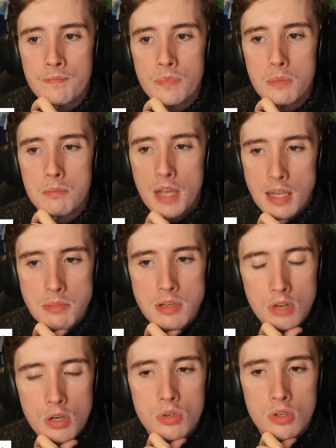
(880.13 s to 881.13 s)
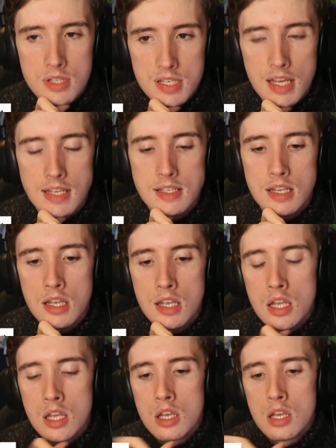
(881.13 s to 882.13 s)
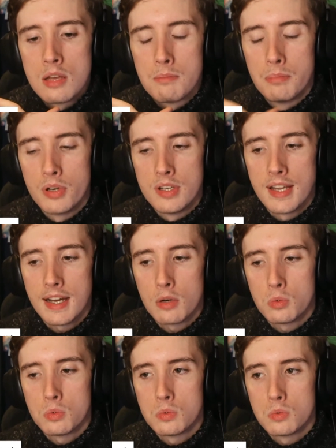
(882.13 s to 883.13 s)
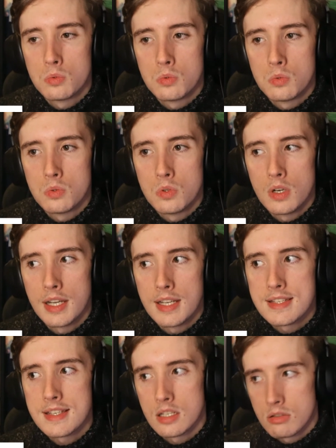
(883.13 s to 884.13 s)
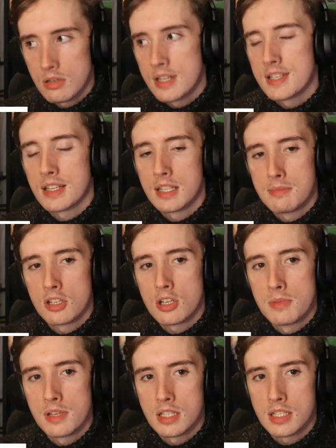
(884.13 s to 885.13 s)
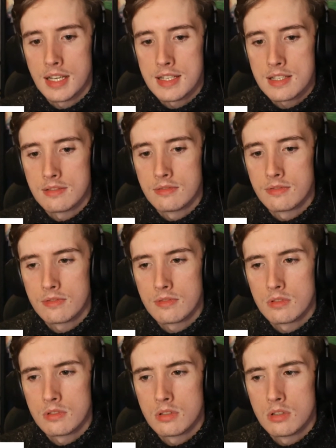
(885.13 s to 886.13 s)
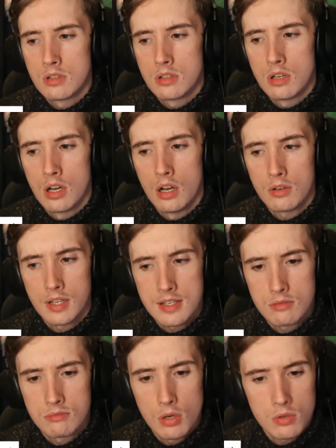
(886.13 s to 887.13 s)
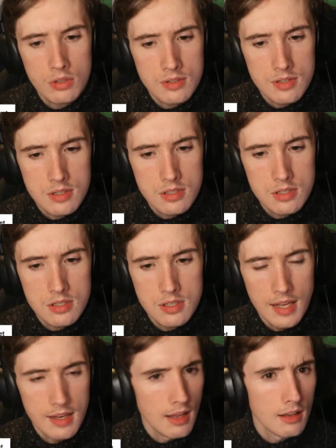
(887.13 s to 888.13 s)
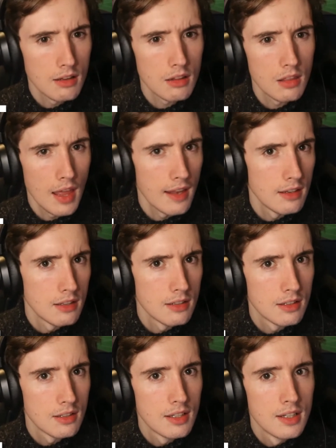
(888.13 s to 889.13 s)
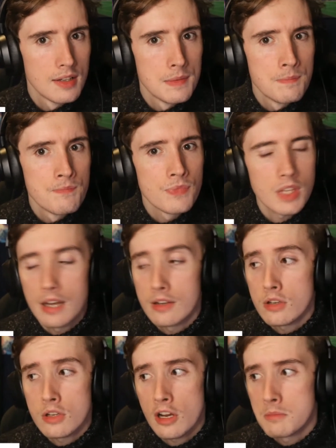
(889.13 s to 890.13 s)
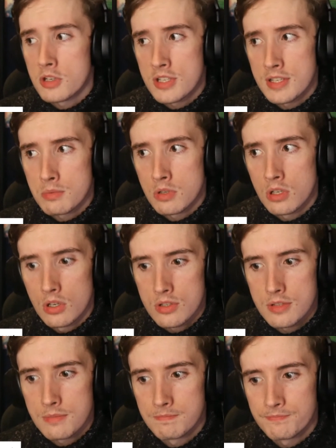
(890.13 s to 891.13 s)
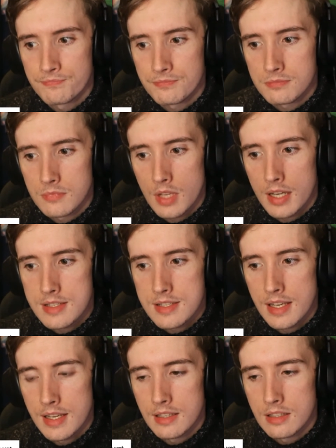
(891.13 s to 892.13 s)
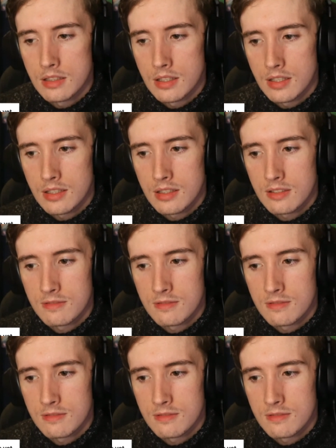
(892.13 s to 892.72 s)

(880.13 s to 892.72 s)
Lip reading: maybe Rodon stays. But now it's increasingly becoming a case of, okay, so Rodon's staying then. I don't know how much this would cost. I'd say, like,